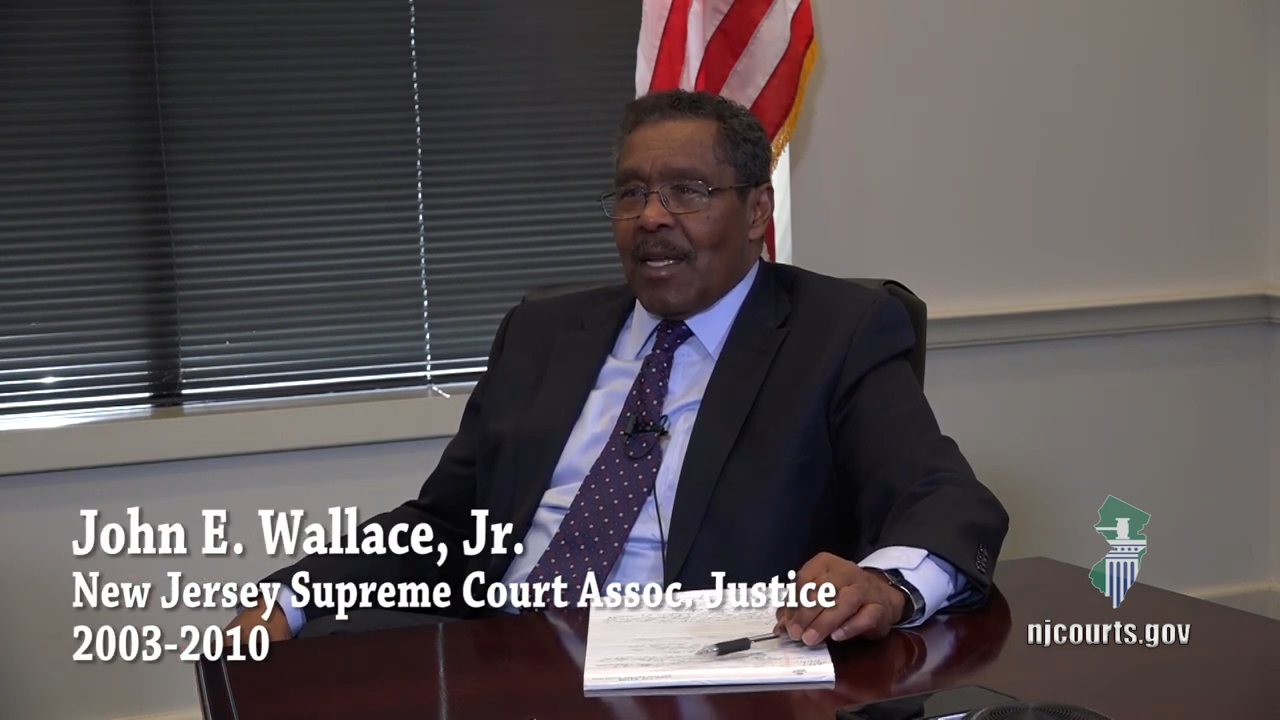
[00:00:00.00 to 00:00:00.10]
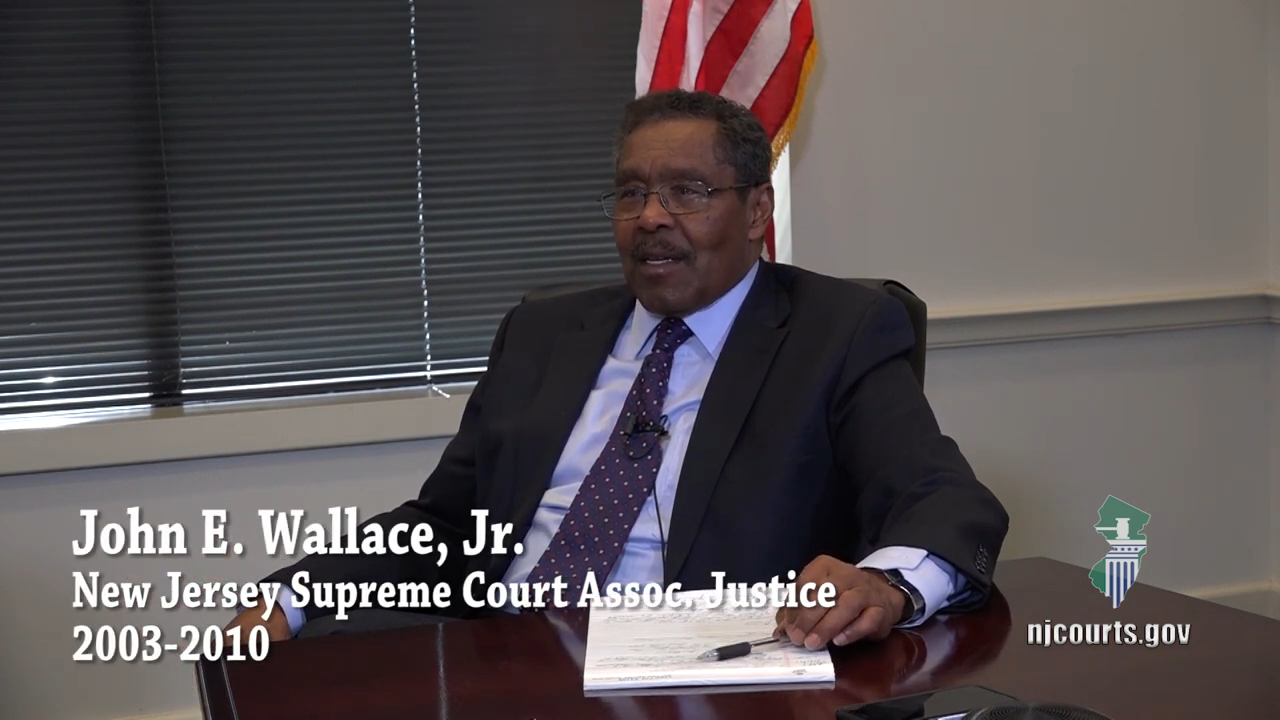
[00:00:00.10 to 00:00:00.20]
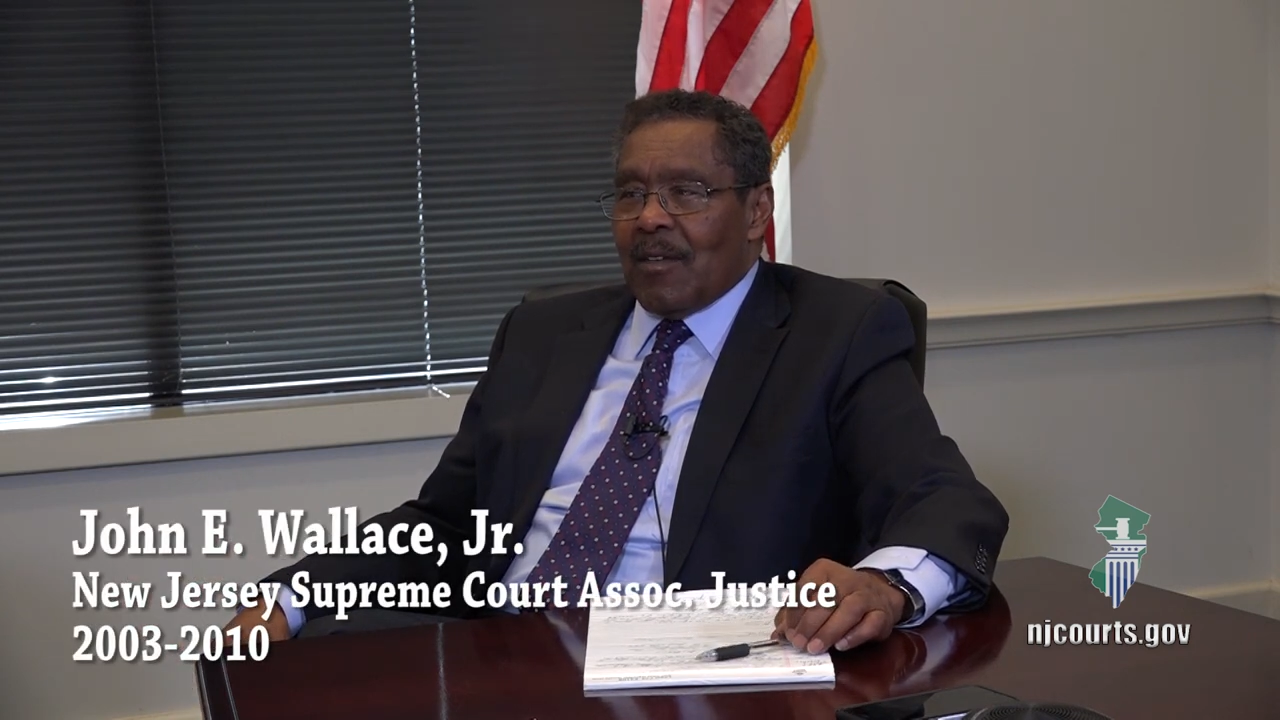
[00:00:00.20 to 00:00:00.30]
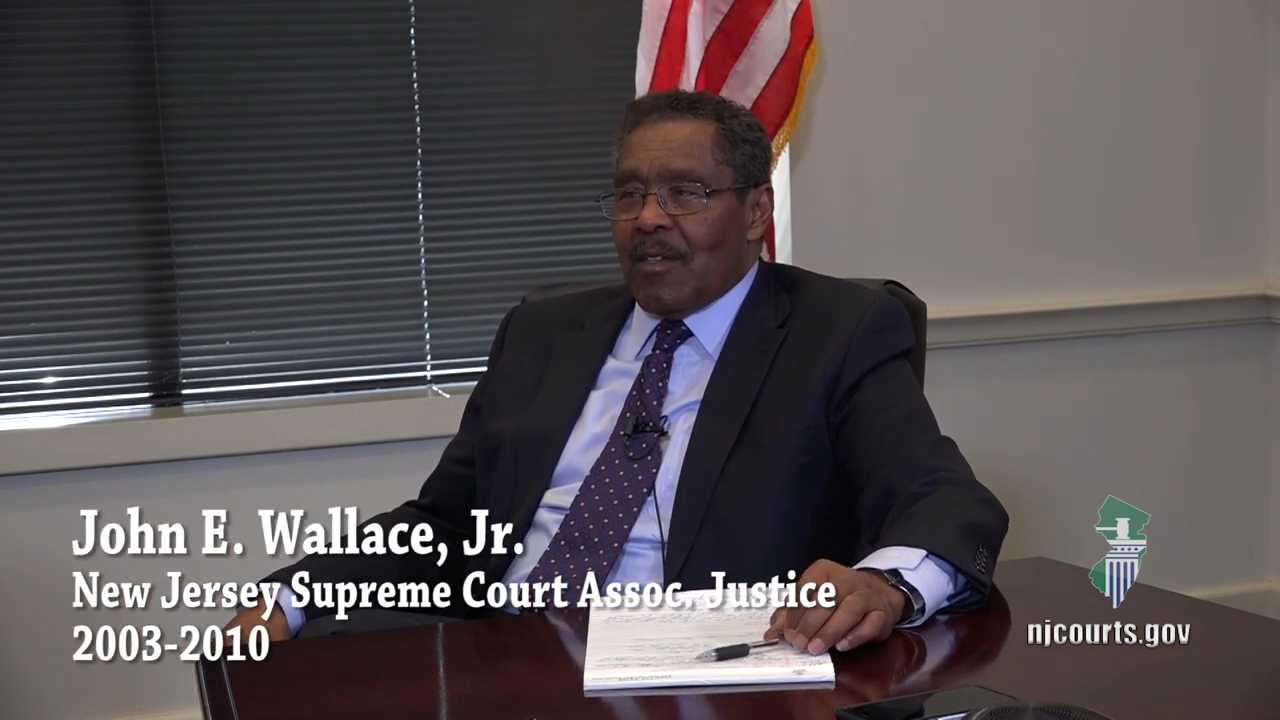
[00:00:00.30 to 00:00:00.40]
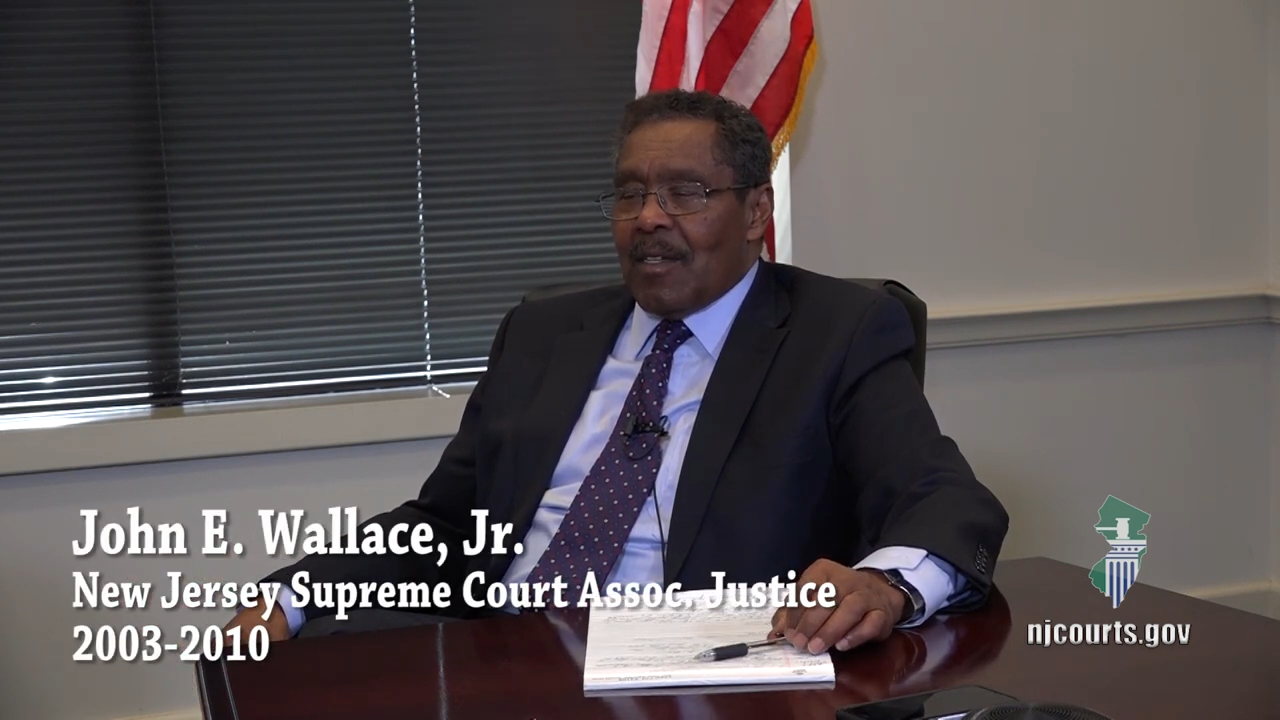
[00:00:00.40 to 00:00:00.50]
a
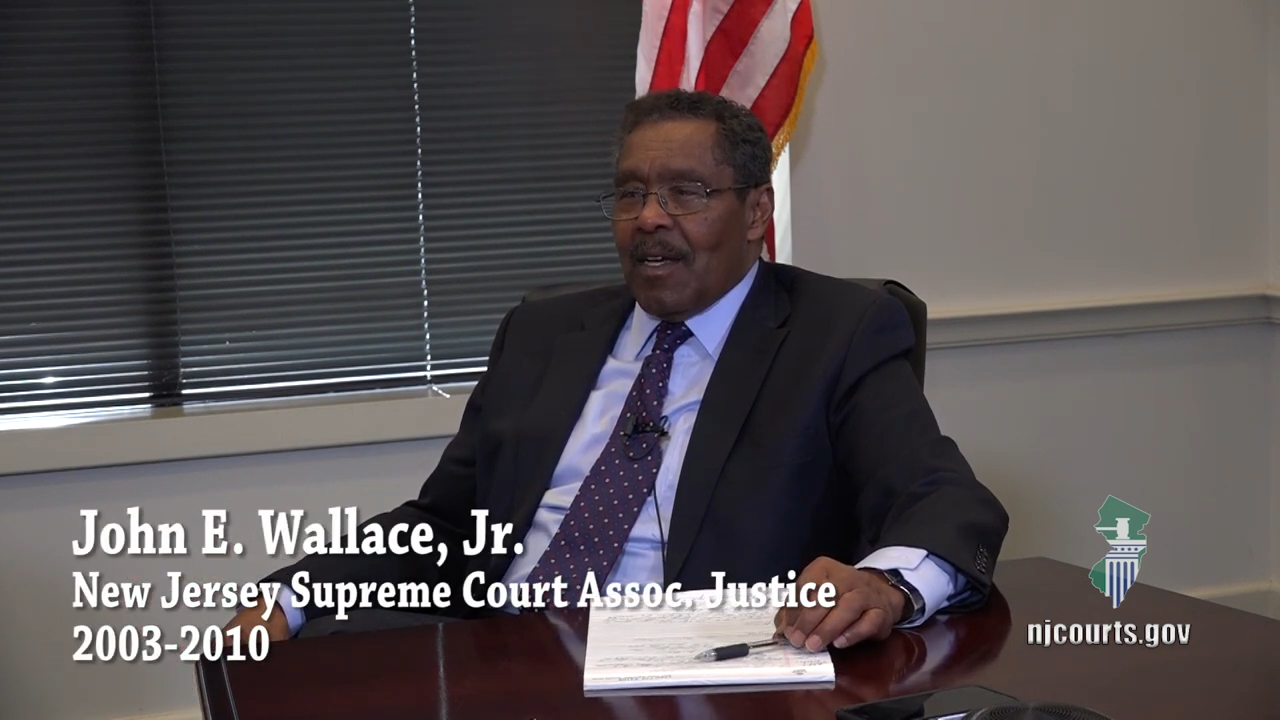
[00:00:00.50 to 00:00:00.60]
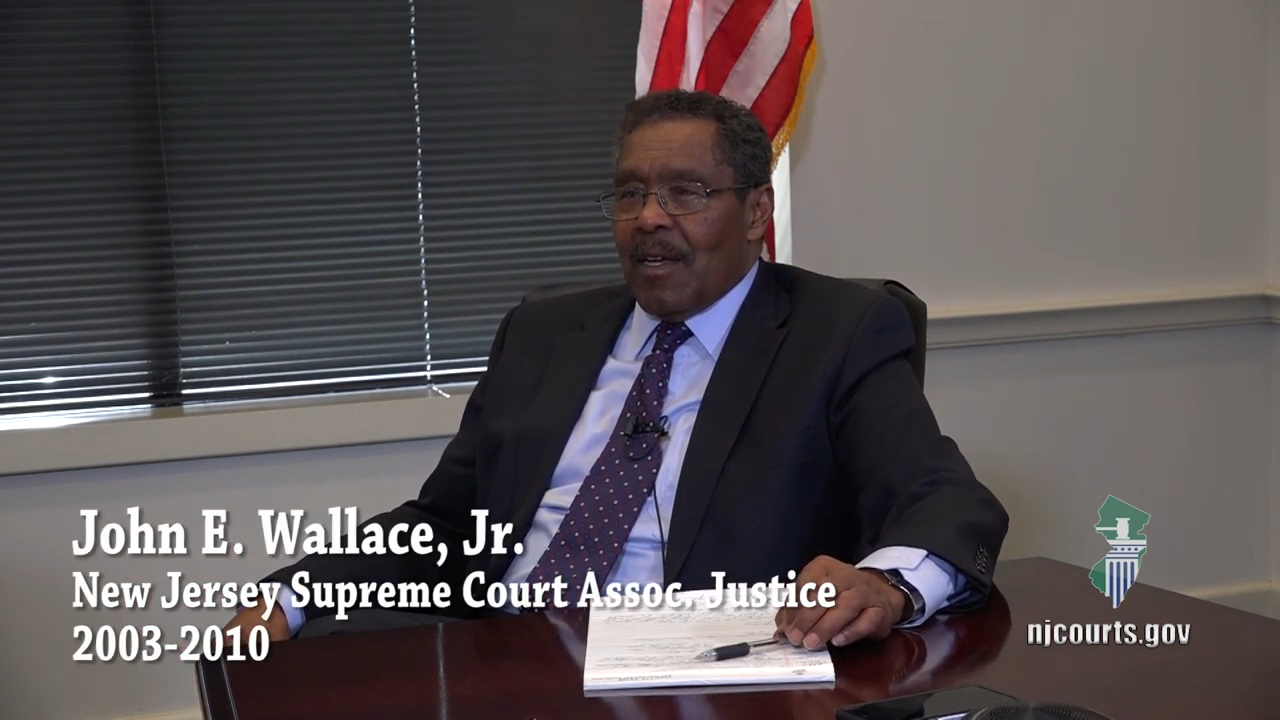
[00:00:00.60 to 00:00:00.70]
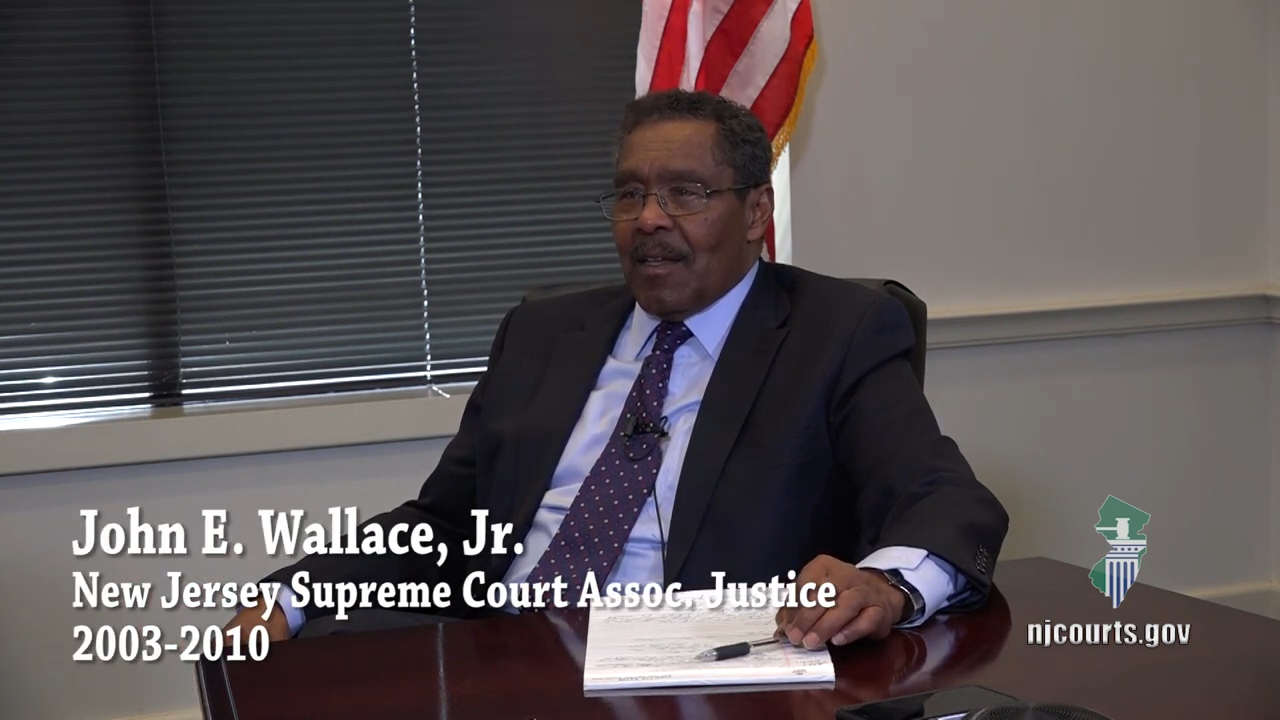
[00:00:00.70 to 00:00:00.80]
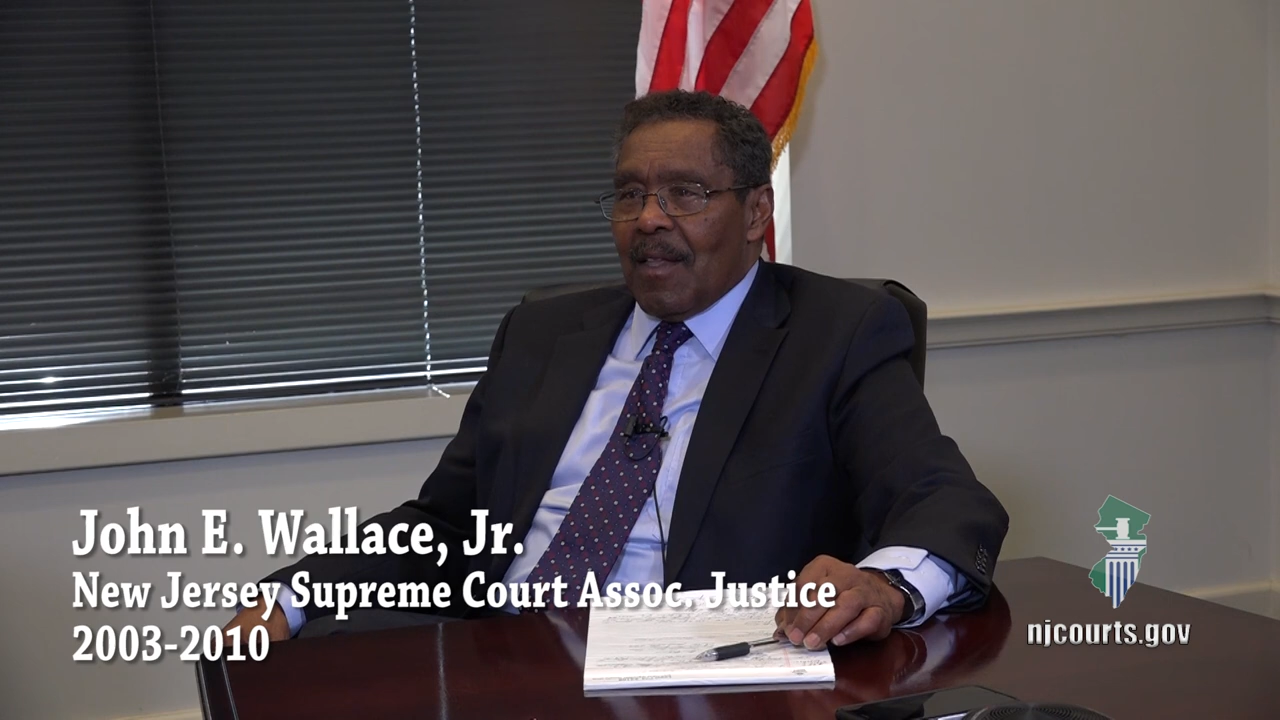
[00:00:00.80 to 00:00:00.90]
lot of good